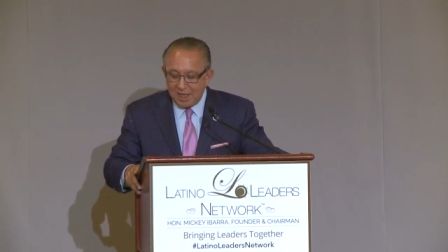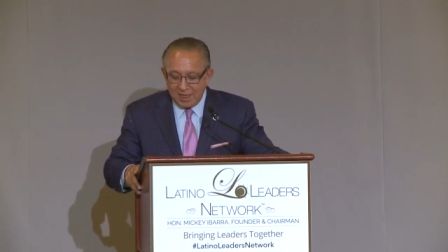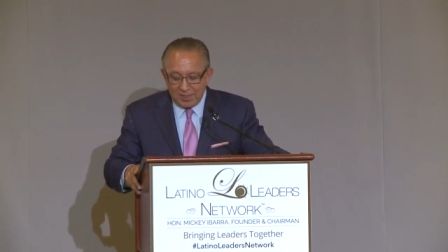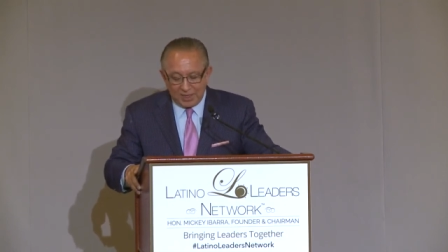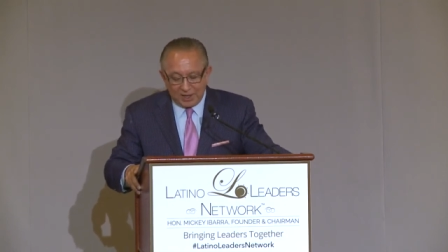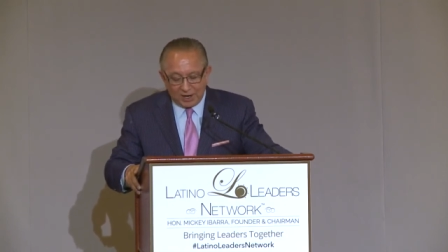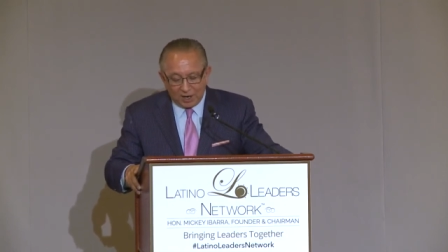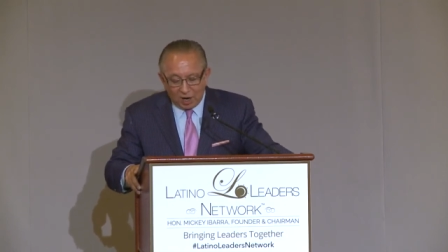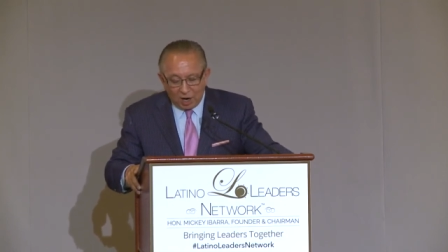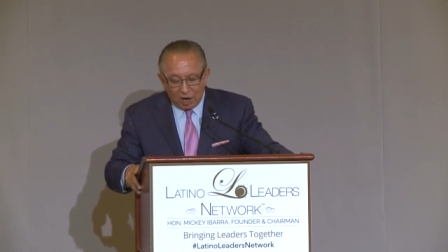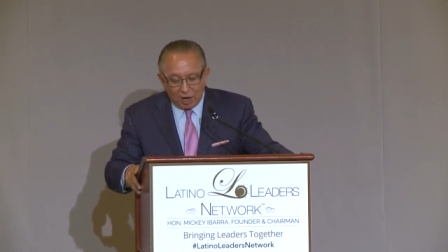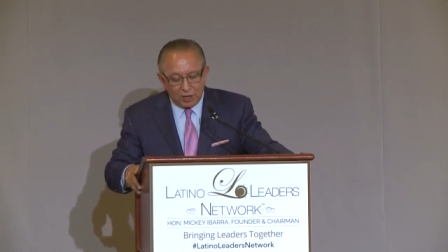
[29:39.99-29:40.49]

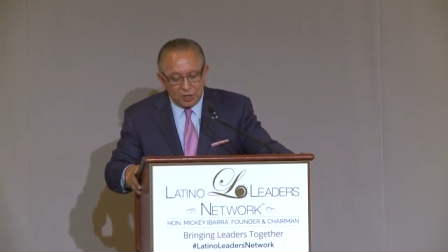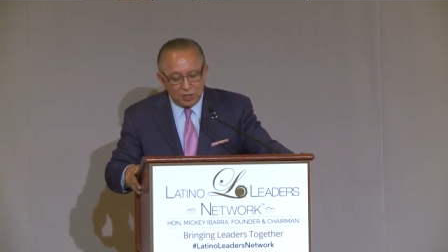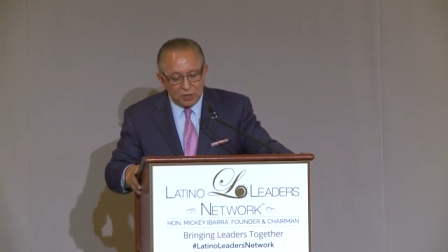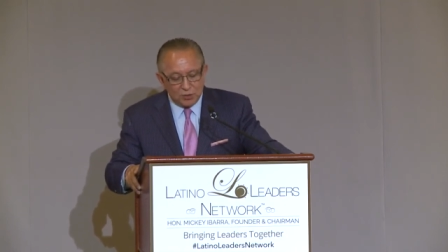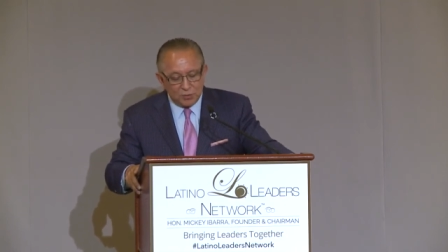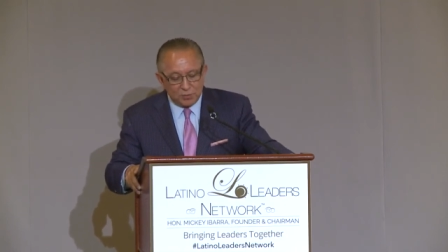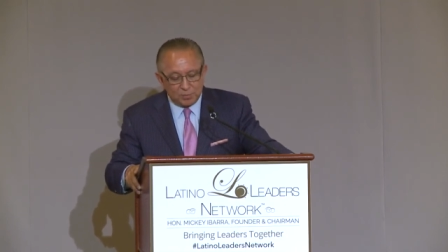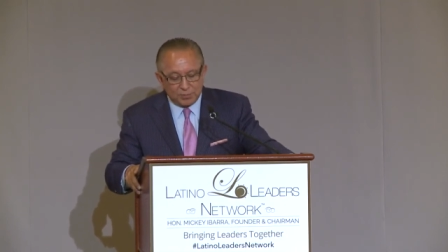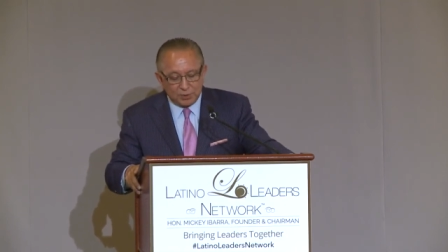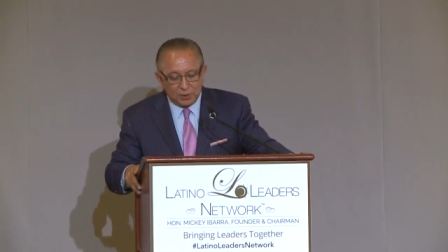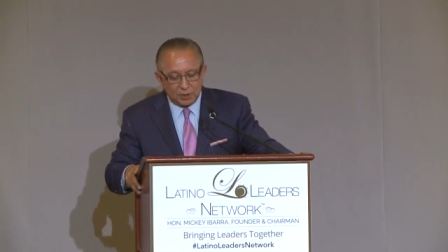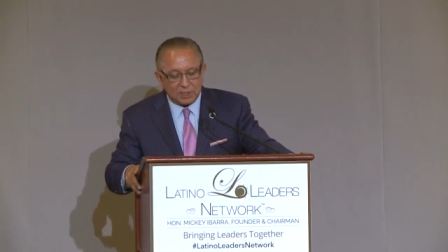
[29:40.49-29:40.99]
that our
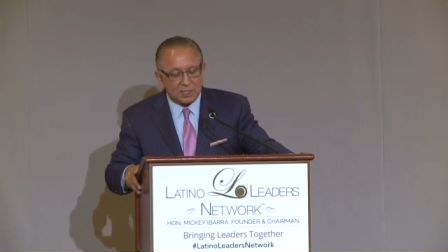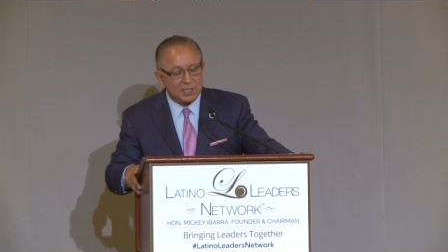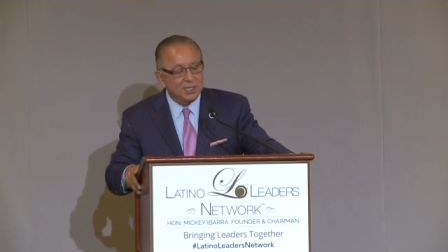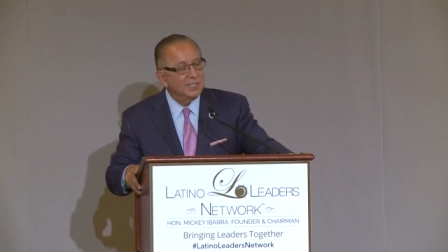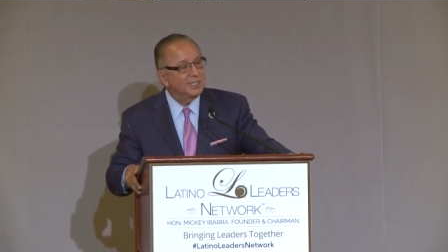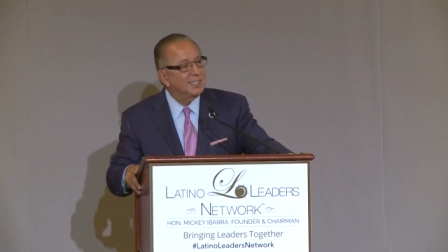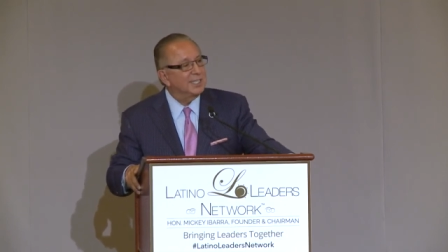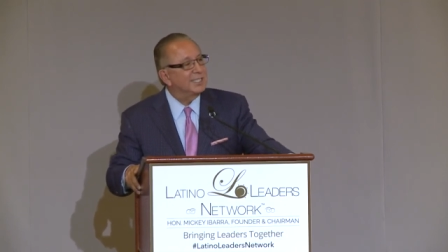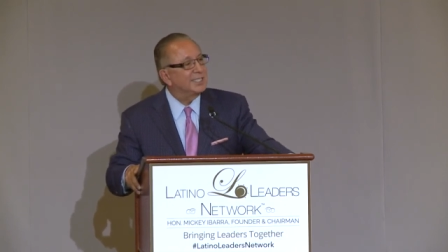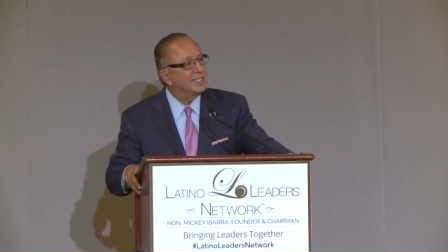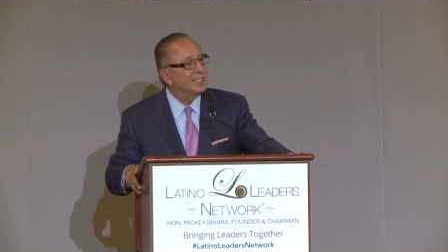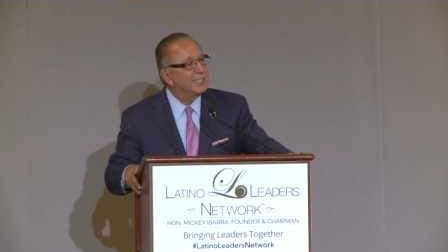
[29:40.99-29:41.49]
new book
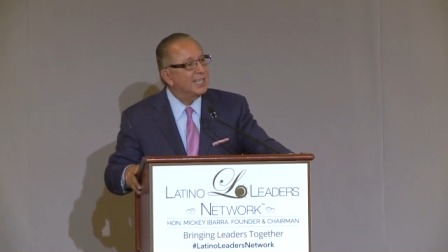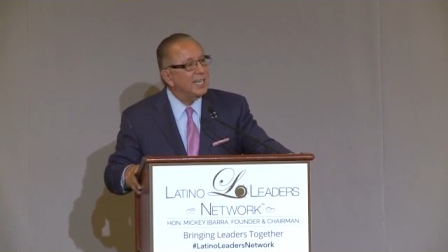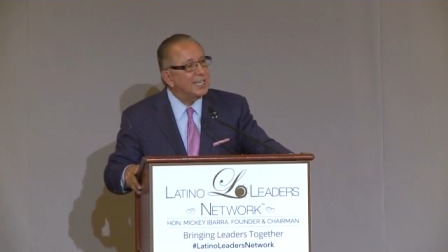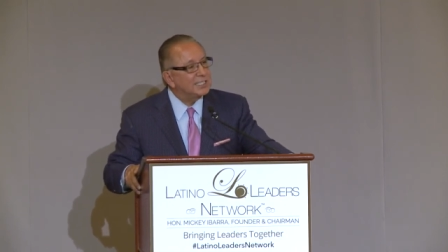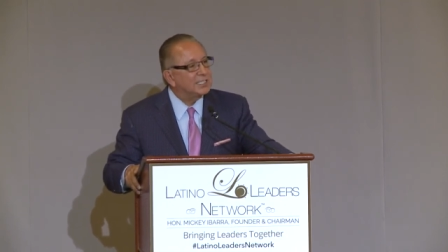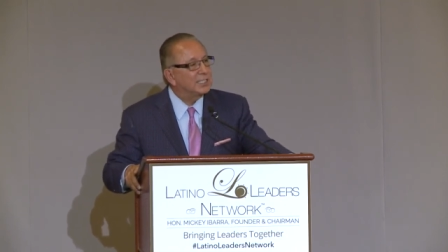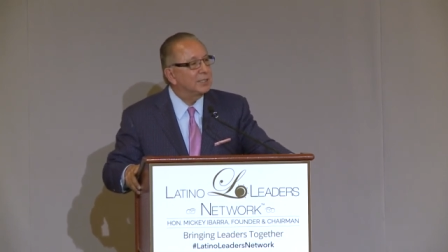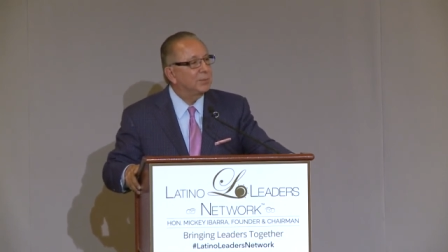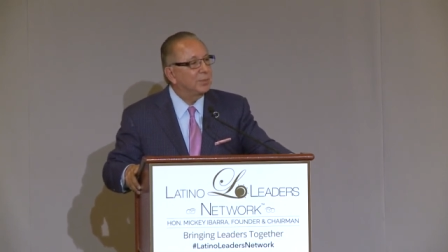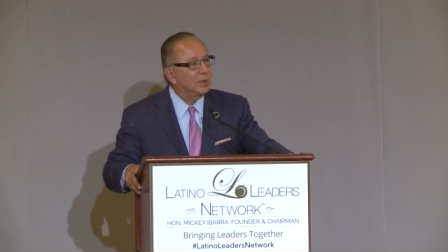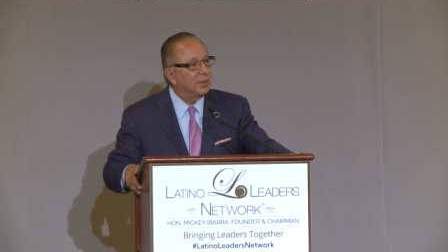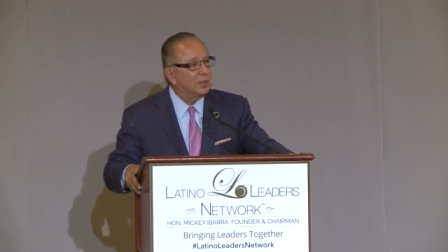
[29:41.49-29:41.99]
is
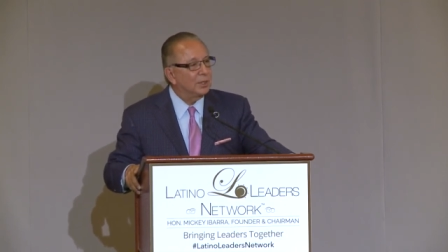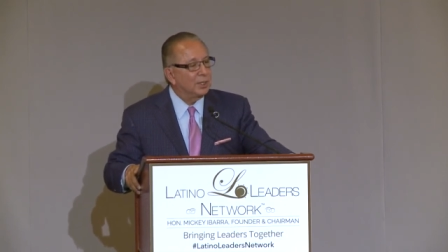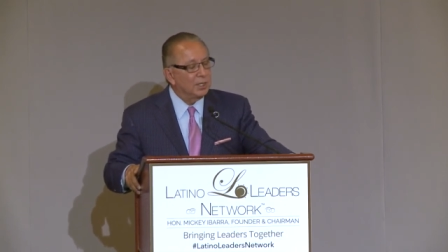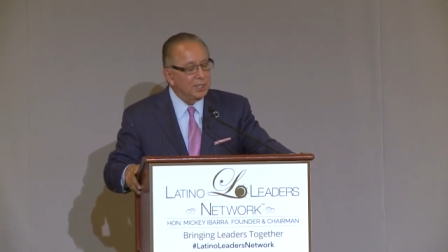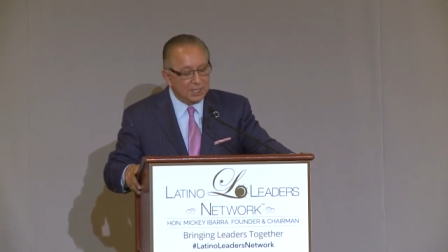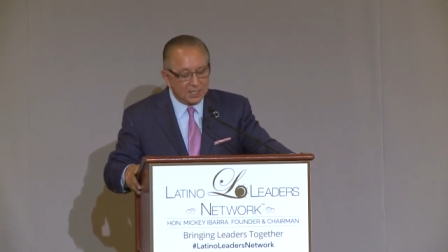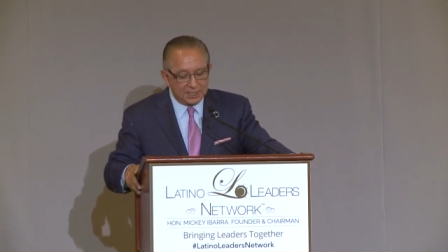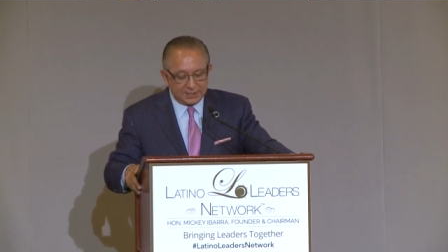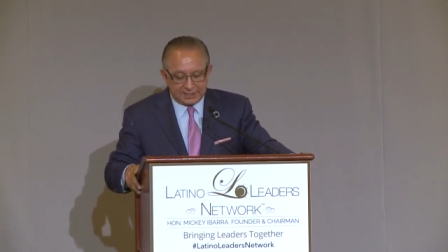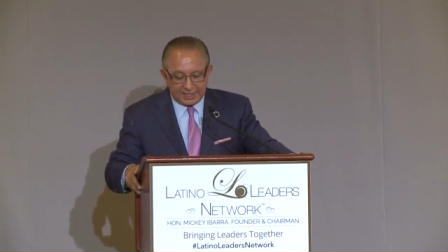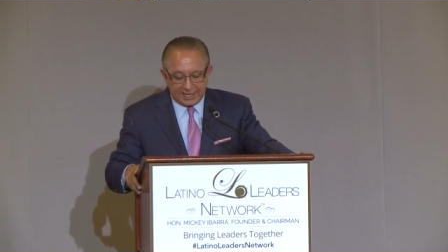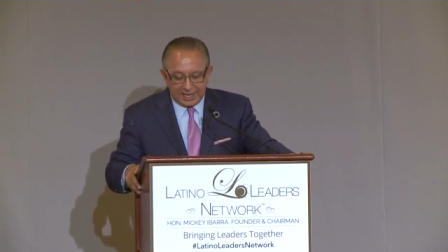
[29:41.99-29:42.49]
accessible
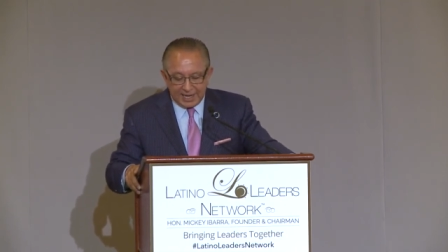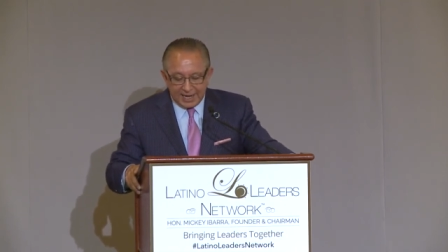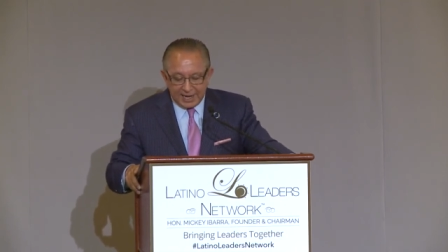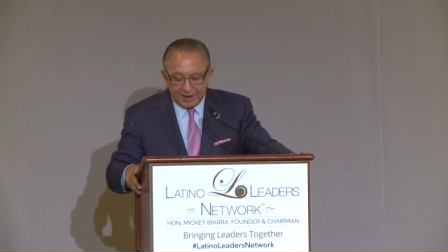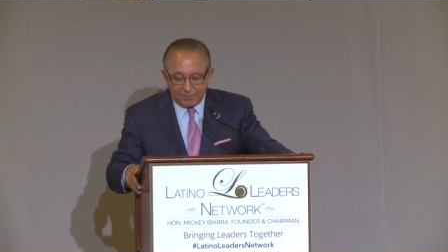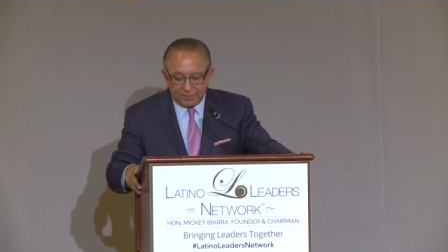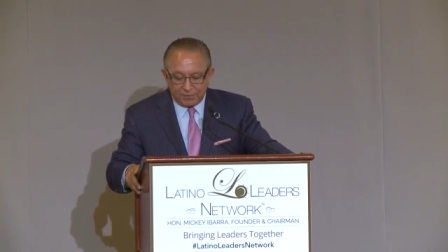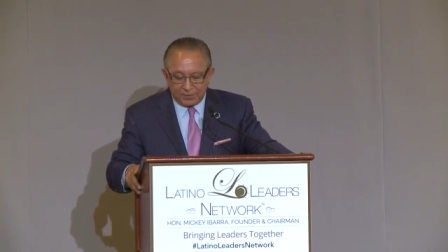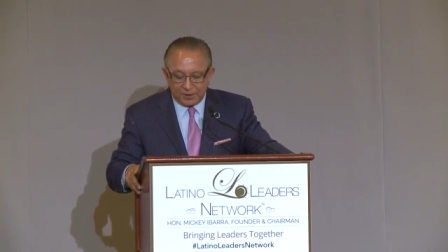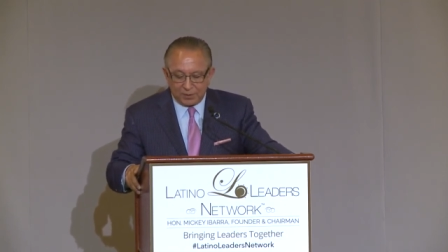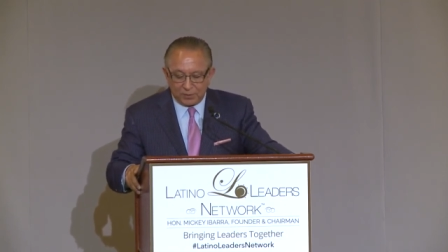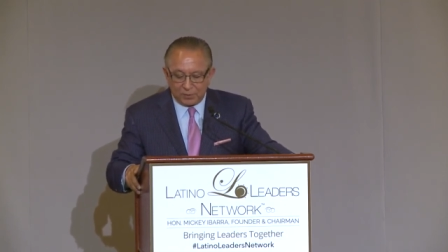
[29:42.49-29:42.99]
to
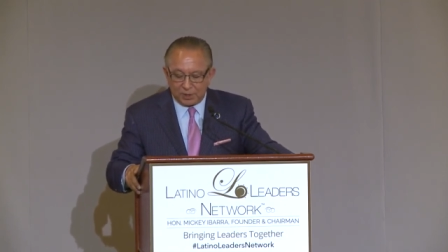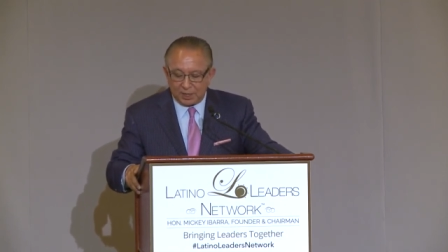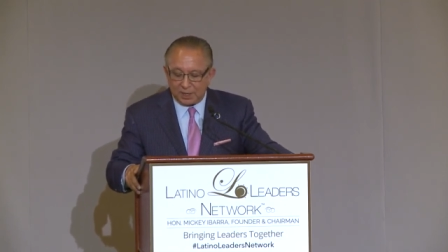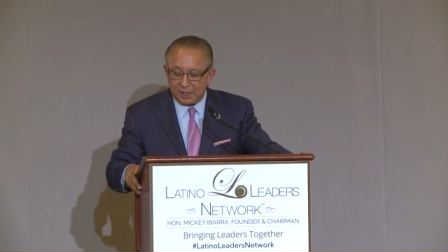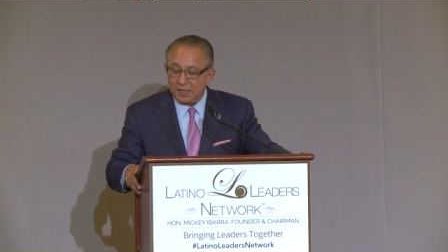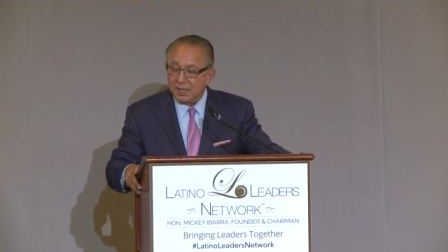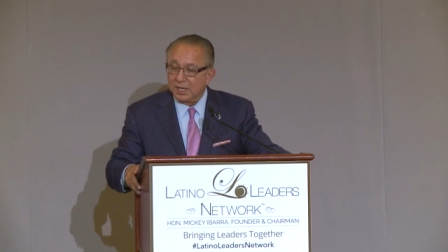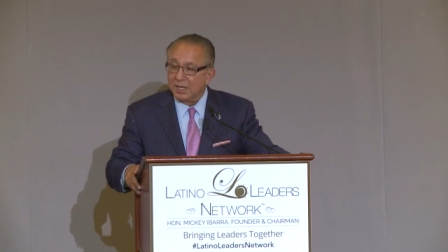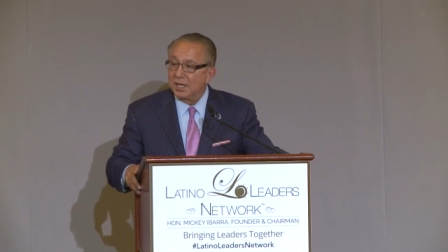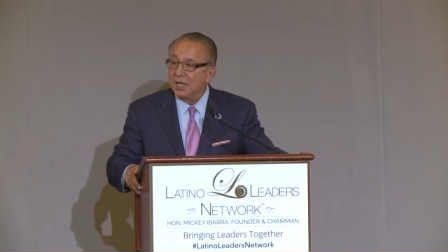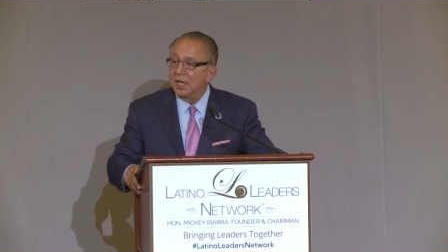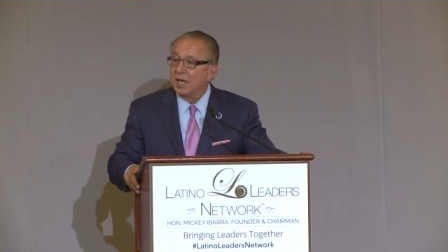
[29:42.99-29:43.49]

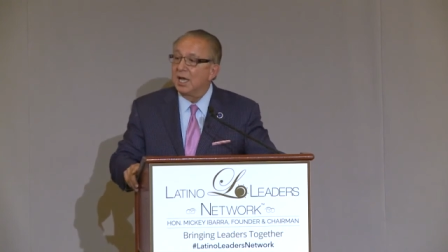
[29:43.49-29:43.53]
everyone,